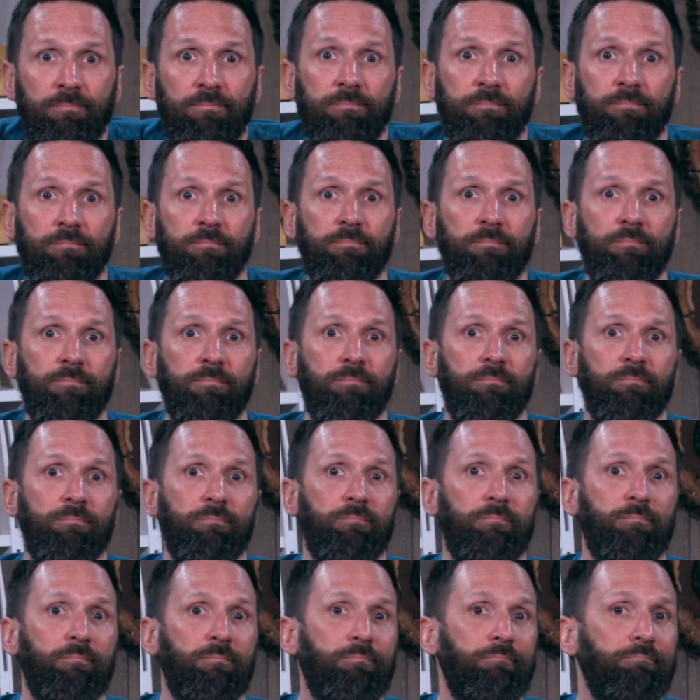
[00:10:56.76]

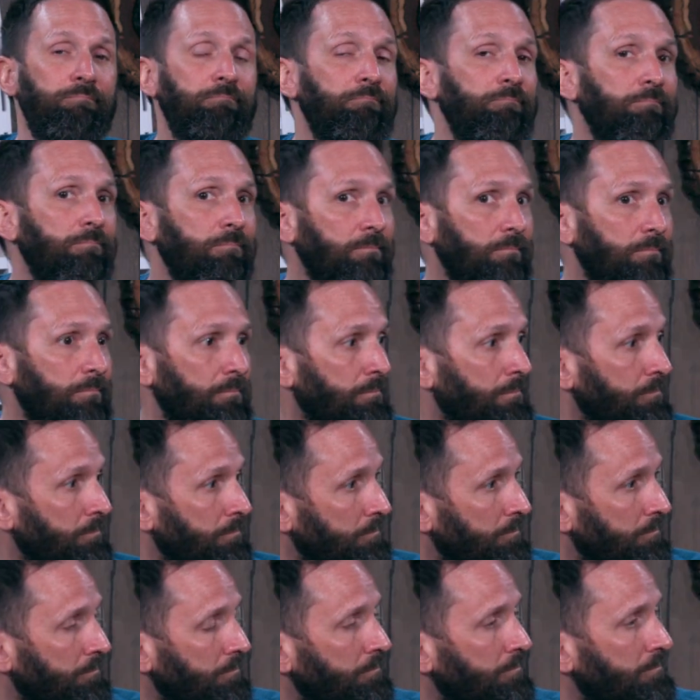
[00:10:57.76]

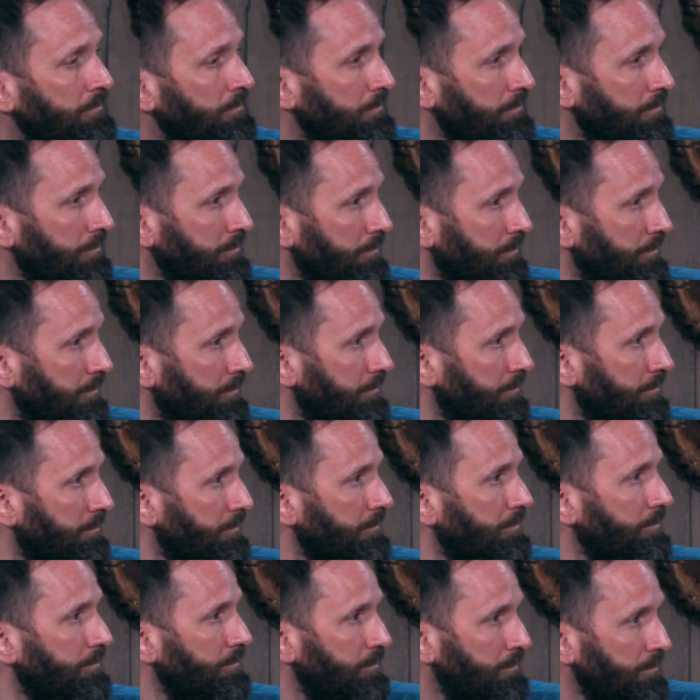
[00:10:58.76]

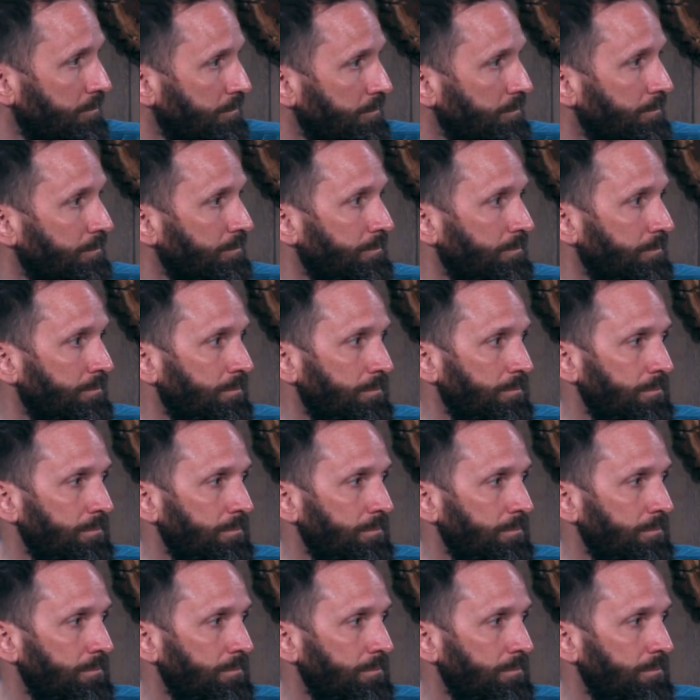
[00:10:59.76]
[no speech]